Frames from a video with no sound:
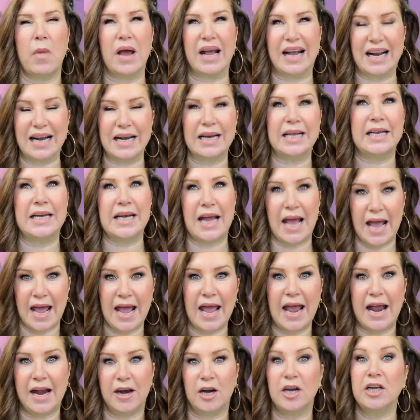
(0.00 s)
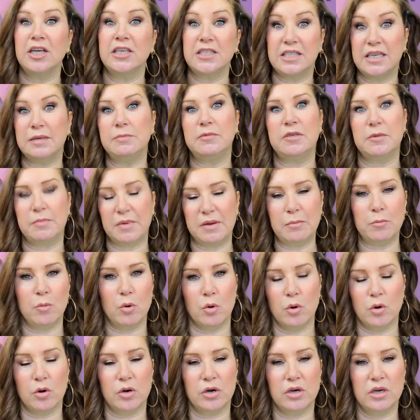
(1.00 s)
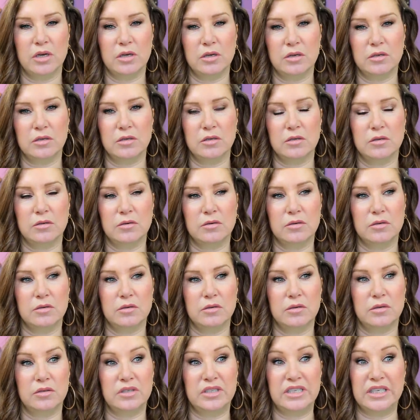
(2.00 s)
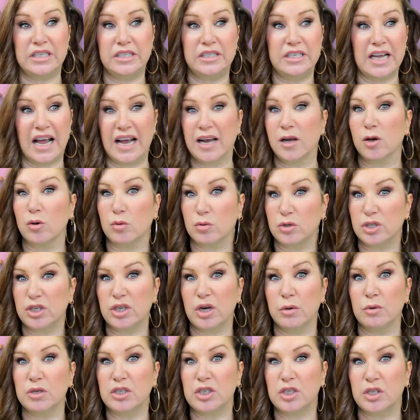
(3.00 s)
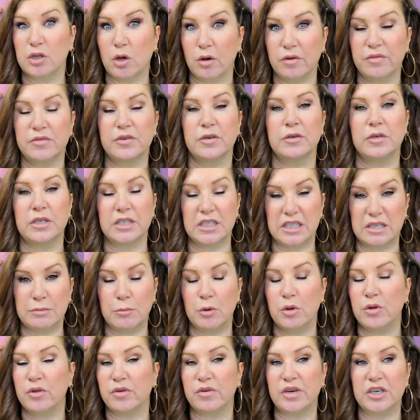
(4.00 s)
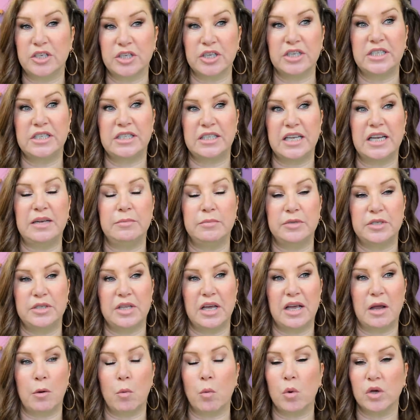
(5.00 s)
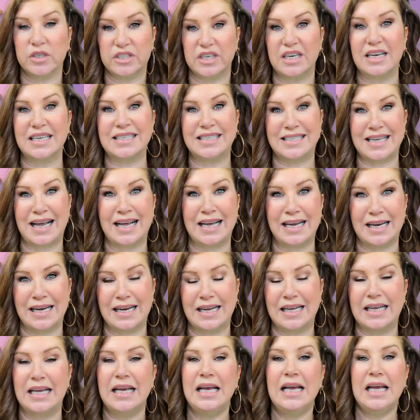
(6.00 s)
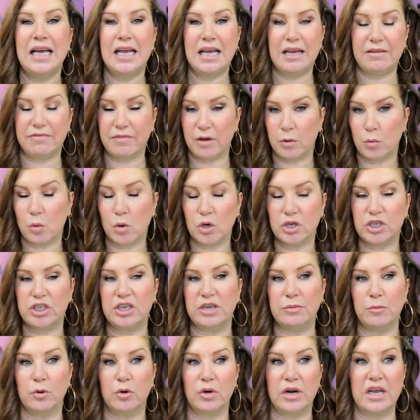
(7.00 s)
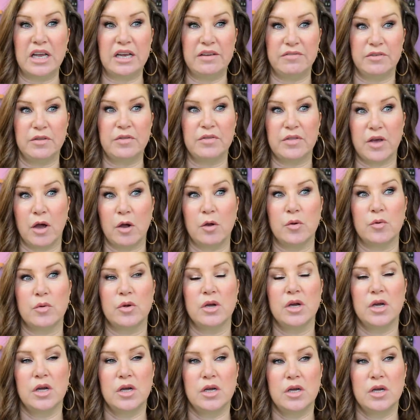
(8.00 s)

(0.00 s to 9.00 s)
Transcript: cleaner hair seemed to be more detangled, you know, and softer and smoother. It just seemed that it wasn't as tangly if I washed it more, even though